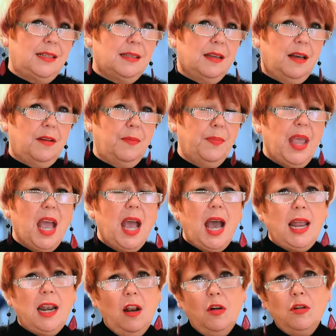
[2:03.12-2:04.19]
so.
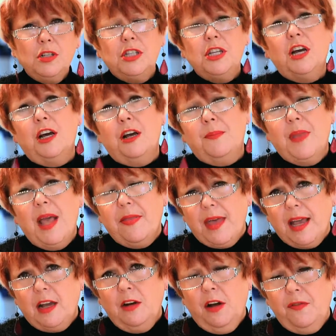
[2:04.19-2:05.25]
And long term,
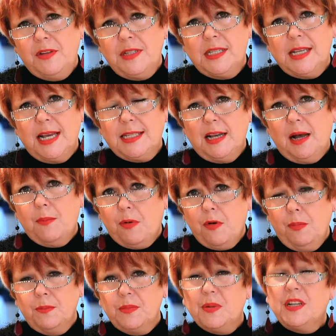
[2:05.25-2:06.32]
that can often set up
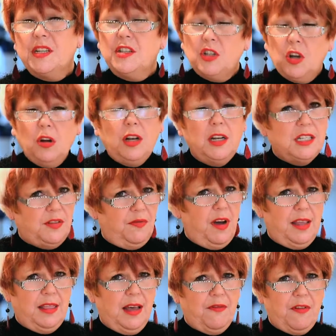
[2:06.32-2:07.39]
problems, because toddlers
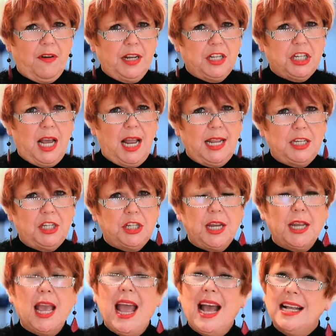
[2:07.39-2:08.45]
find that very
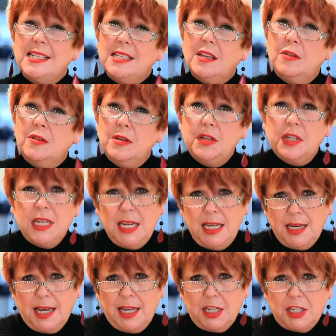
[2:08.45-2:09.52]
challenging, and so do
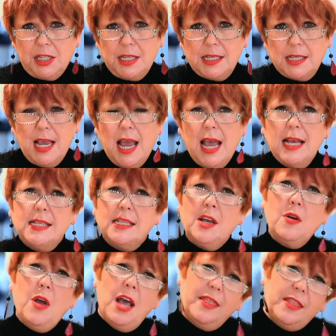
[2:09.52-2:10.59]
teenagers.
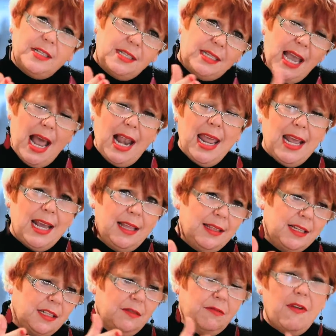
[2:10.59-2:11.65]
So the telling and the
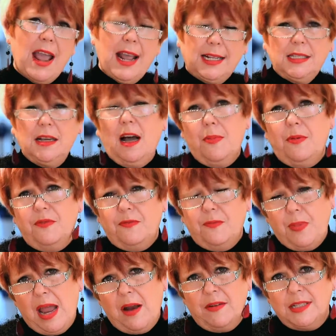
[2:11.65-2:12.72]
direct type of
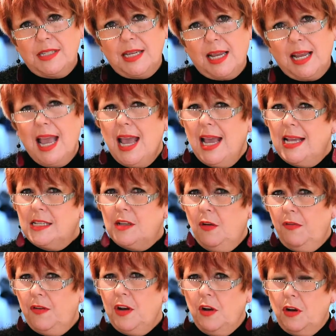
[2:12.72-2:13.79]
parenting is
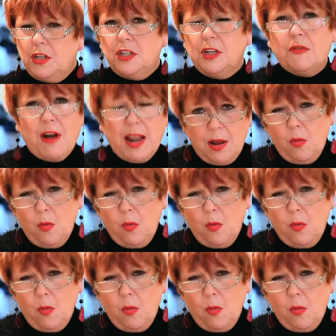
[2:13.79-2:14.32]
often not a great